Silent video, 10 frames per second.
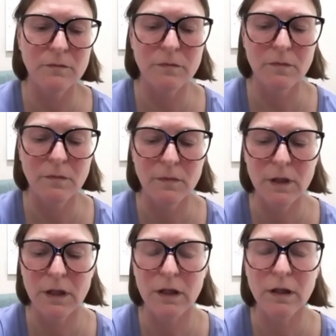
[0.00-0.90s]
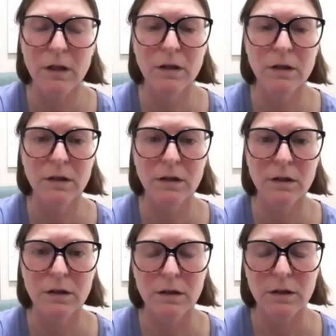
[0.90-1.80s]

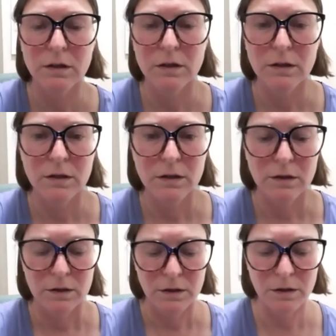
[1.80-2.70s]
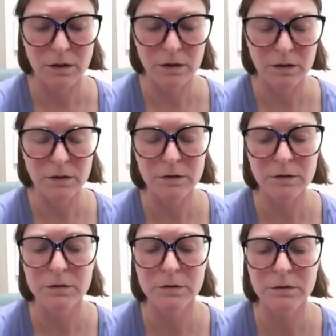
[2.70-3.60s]

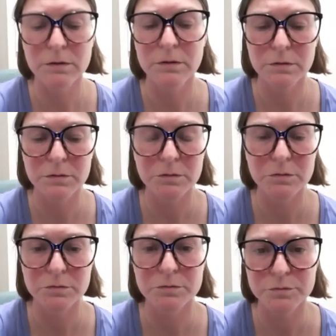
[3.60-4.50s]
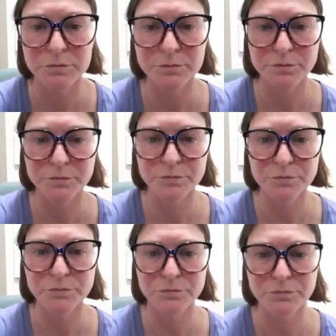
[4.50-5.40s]

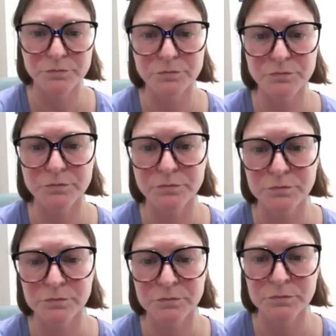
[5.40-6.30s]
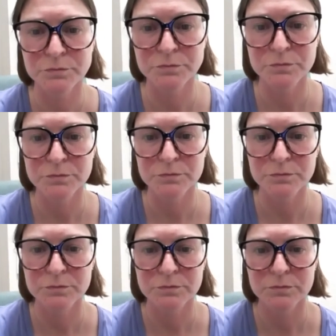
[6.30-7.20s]

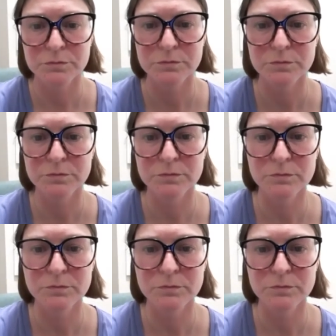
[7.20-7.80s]
This person isn't speaking.